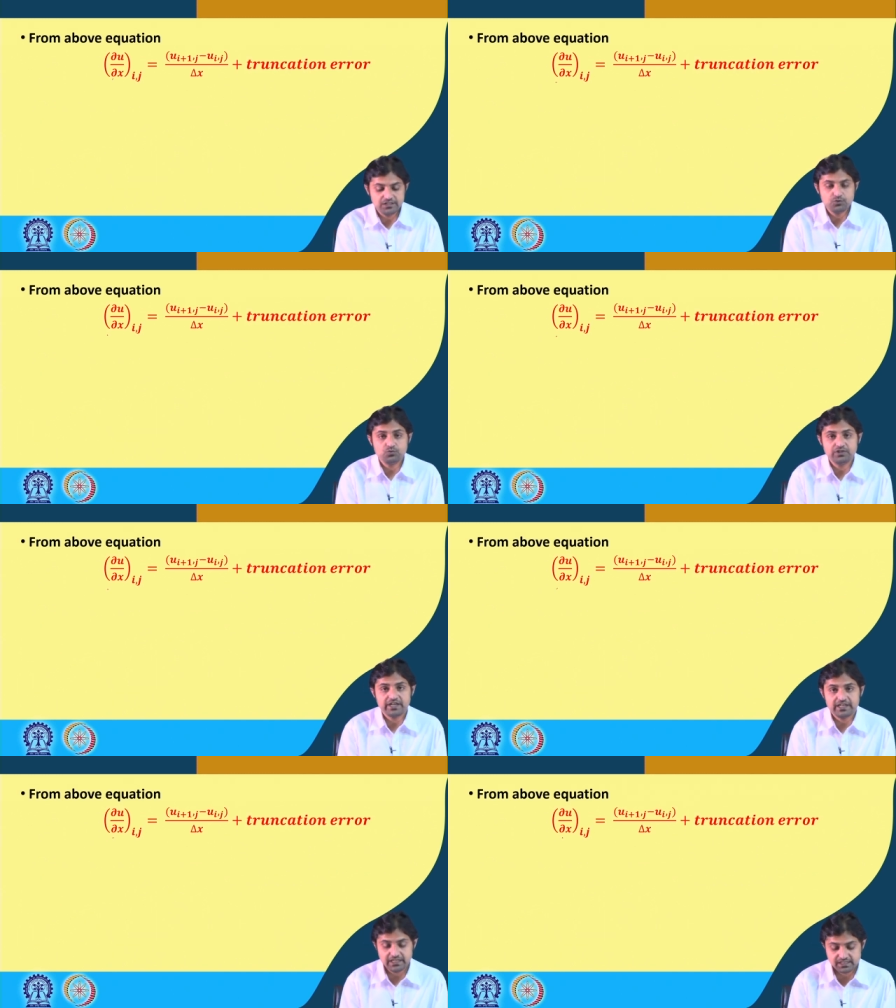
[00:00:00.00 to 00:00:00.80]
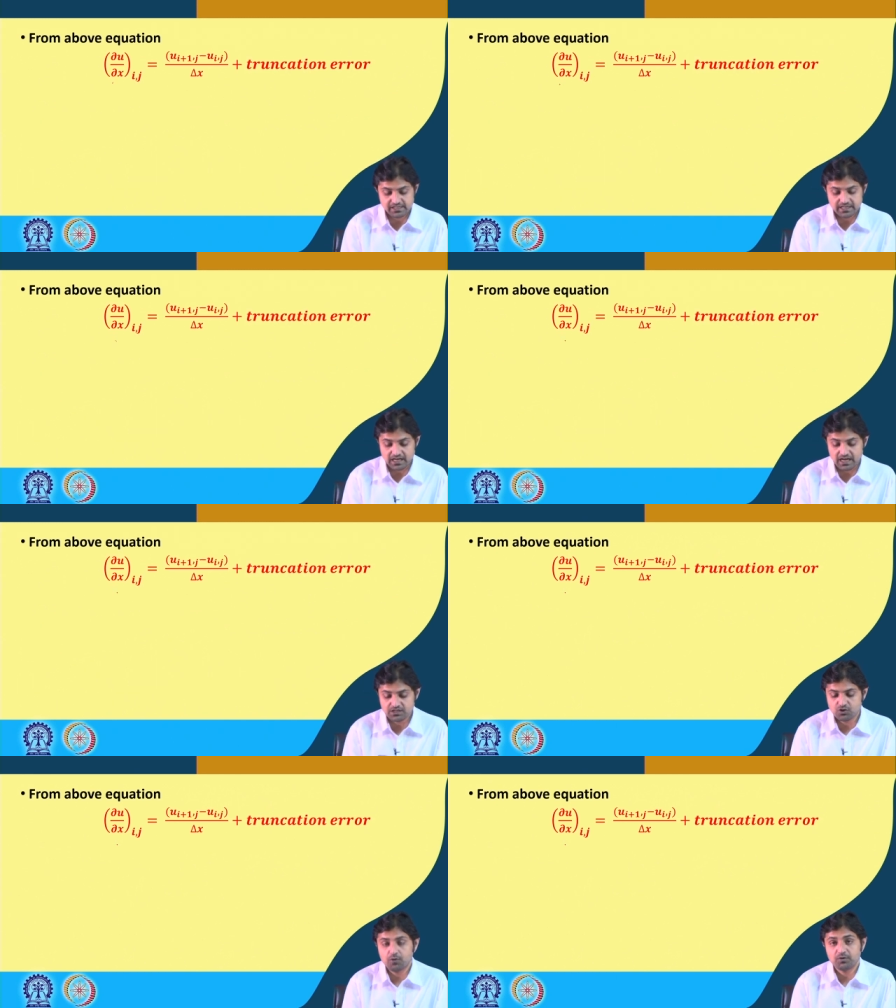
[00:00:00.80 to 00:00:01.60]
u del x at i
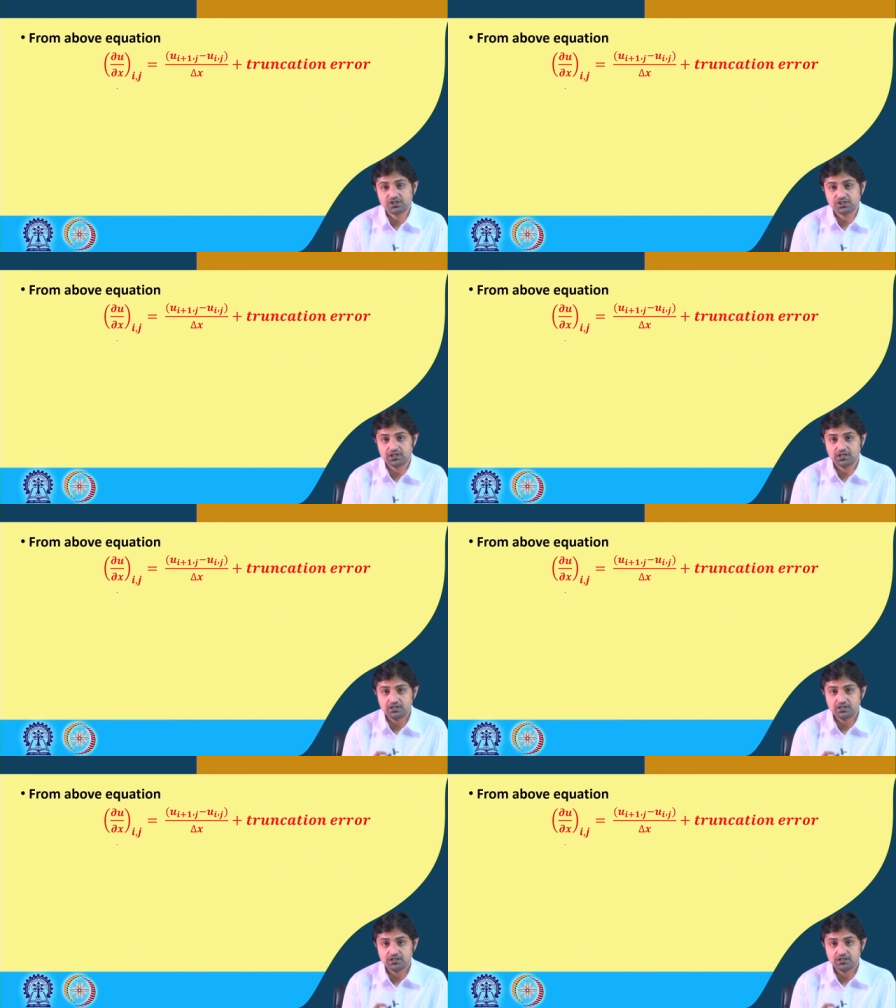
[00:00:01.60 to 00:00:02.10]
comma j